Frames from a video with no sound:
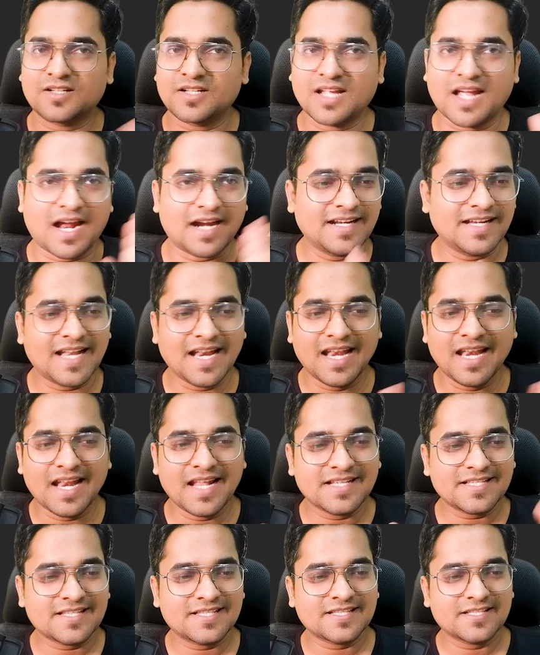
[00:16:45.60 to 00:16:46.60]
until
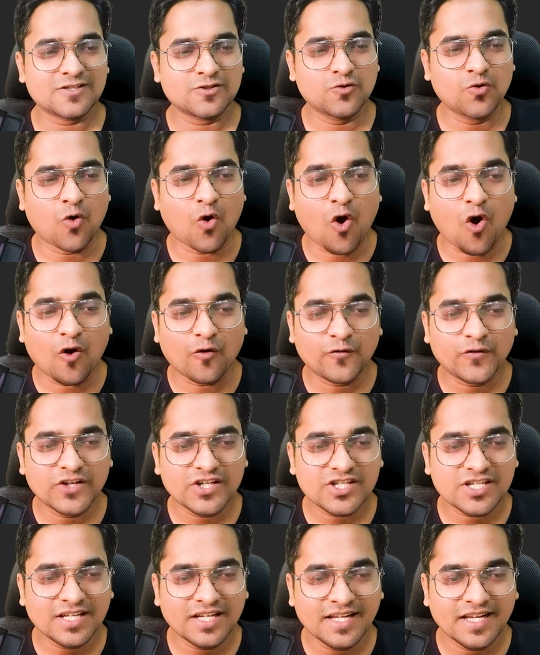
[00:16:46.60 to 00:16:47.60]
unless you
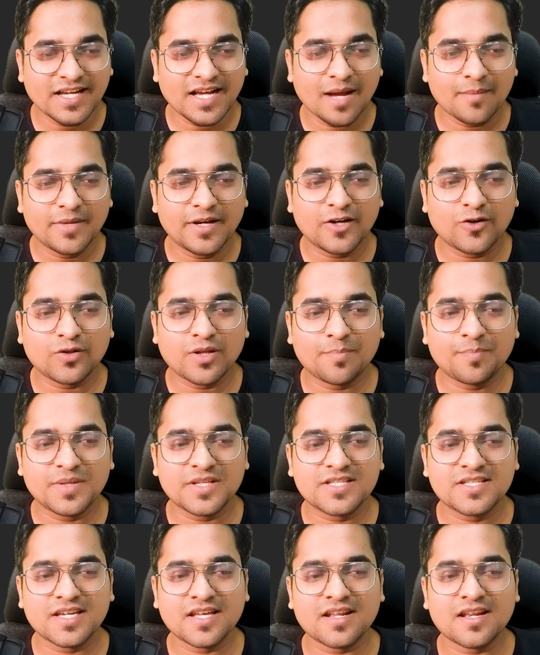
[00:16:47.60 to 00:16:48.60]
officially come into the
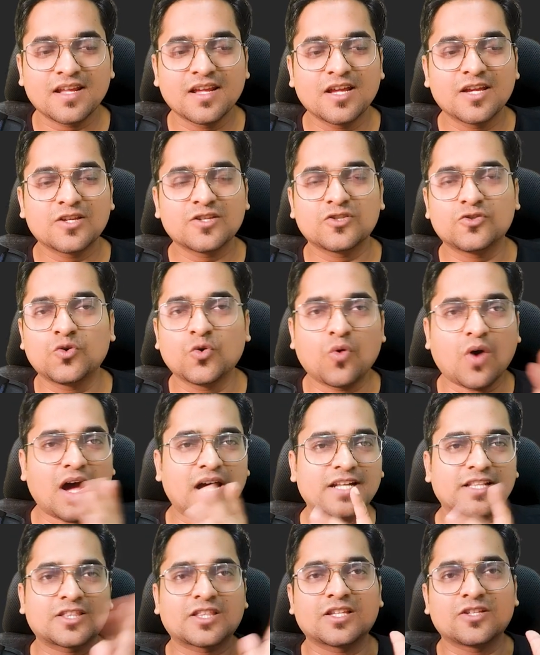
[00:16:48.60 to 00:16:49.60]
picture, you
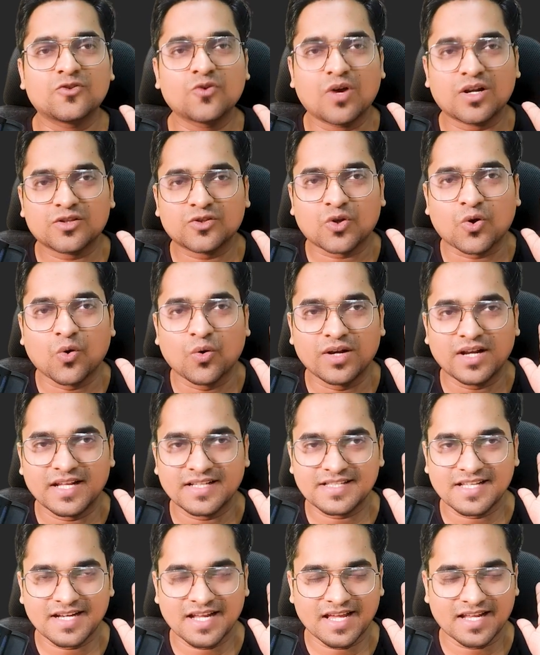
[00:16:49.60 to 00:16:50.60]
are thrown
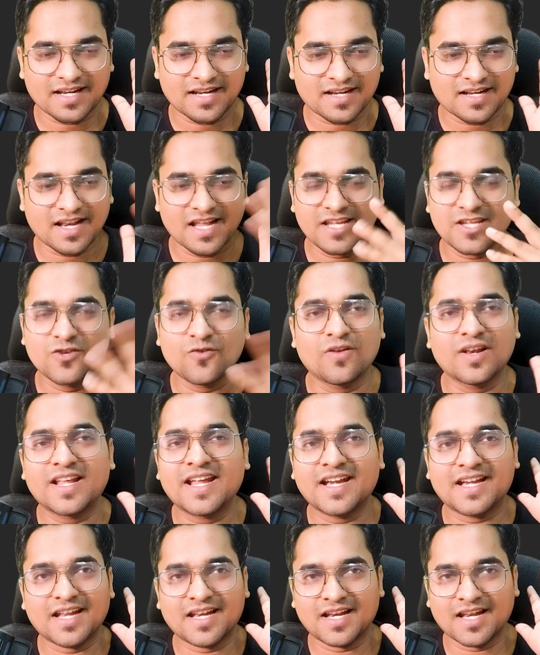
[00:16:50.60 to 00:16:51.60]
as an error, like you will
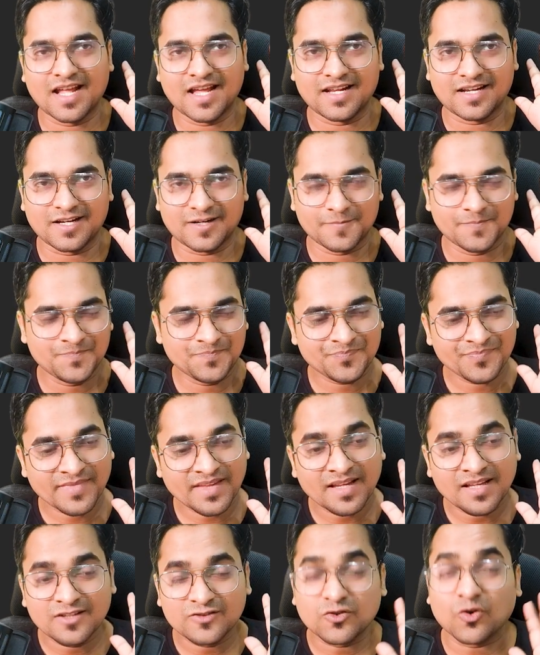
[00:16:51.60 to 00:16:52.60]
get an error.
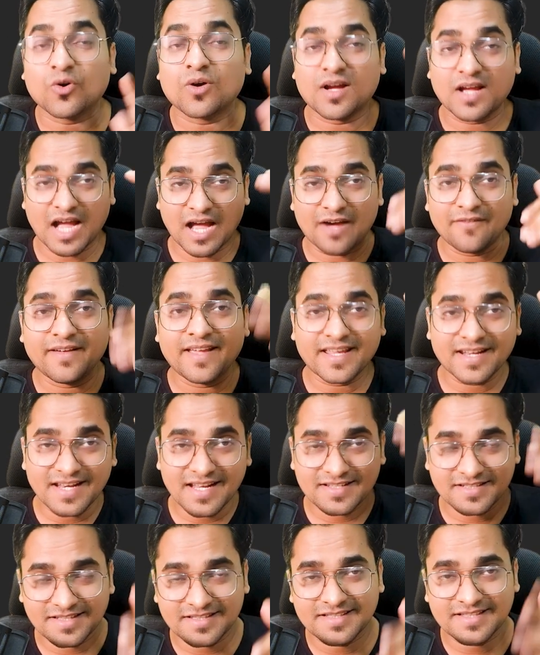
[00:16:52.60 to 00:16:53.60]
So
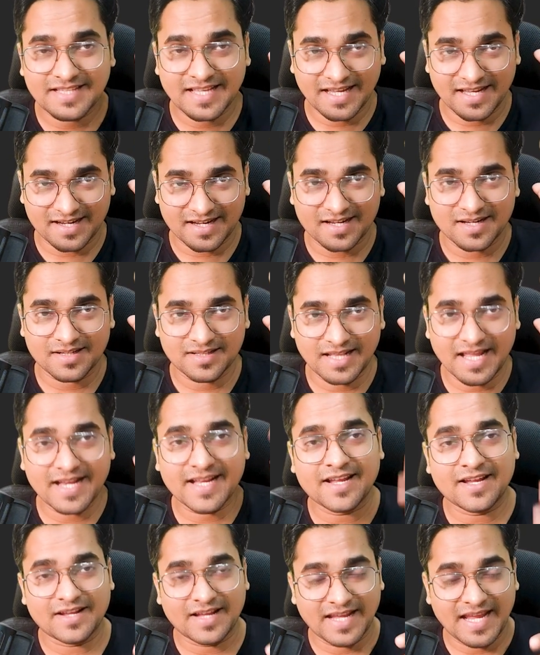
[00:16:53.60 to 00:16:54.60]
awareness is there,
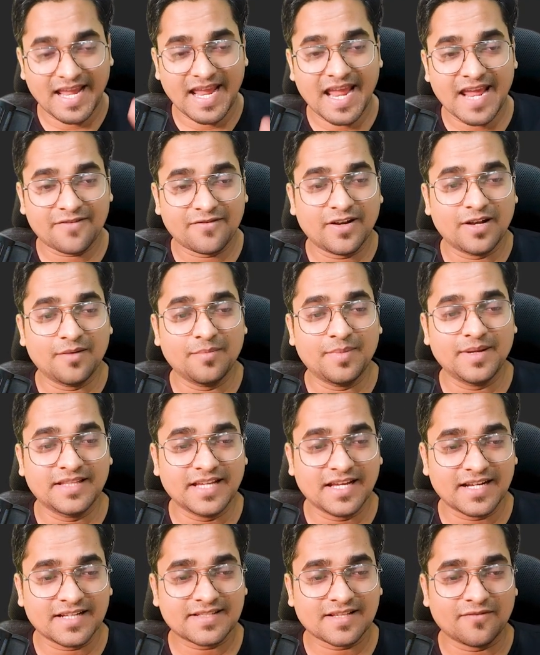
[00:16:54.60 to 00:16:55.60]
like a will be
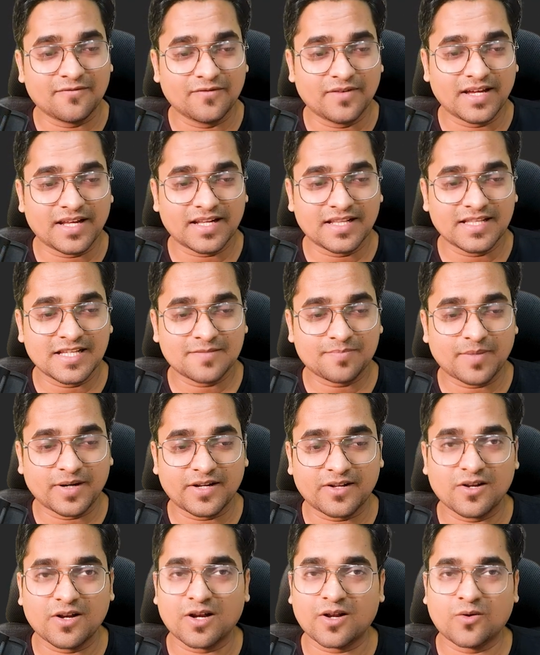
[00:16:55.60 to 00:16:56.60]
there somewhere in this
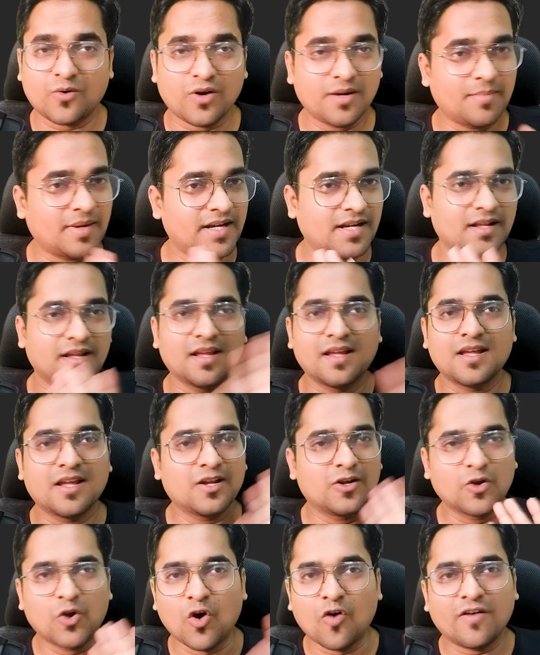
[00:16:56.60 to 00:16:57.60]
particular code, but
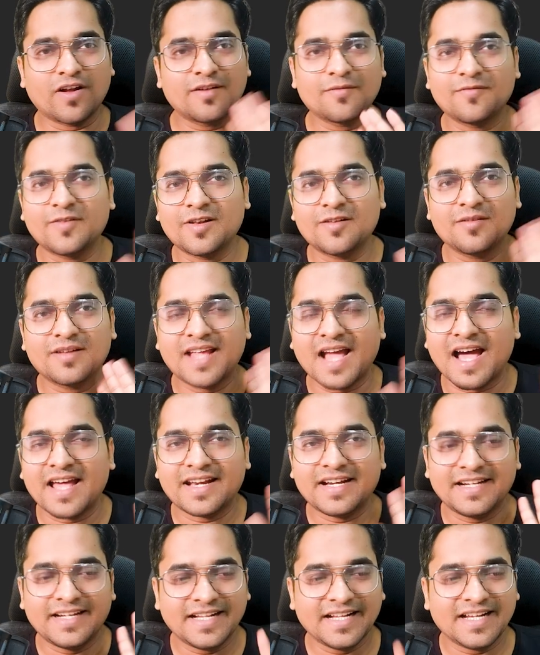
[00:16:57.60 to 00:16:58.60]
no one will
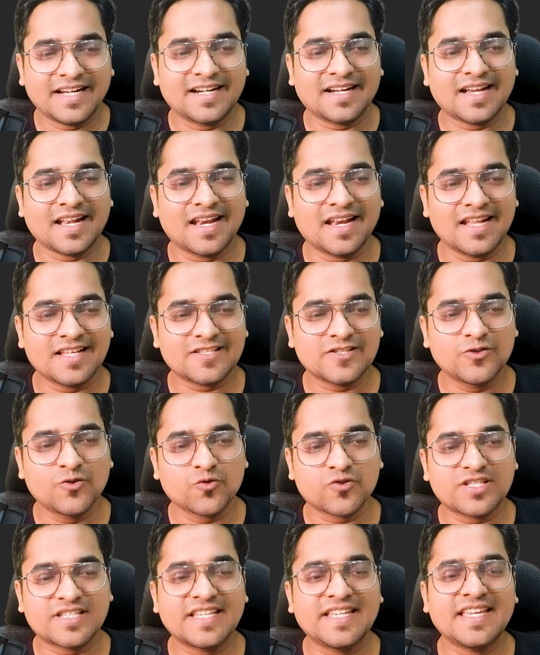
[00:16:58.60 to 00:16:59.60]
guarantee until unless you
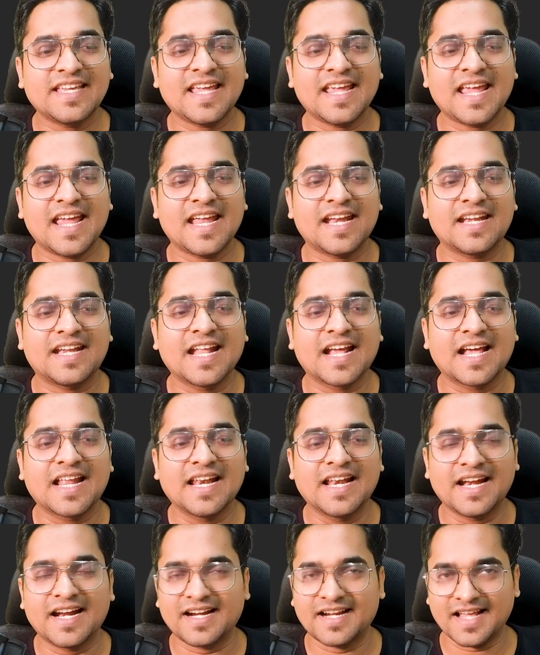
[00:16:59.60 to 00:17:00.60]
see a
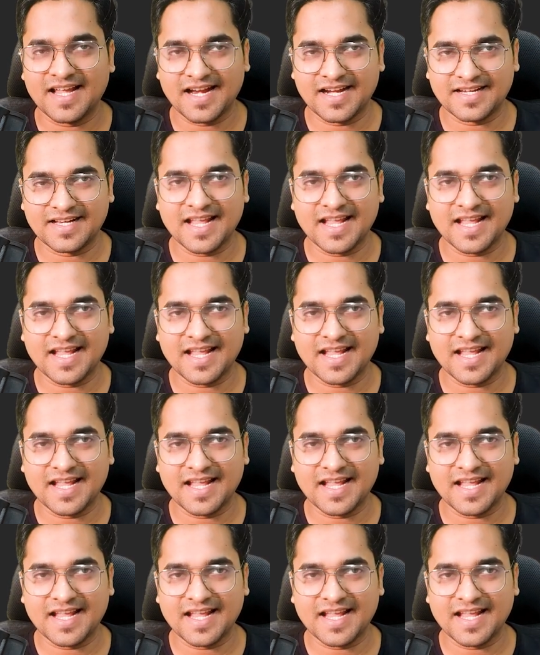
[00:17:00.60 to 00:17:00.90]
declared at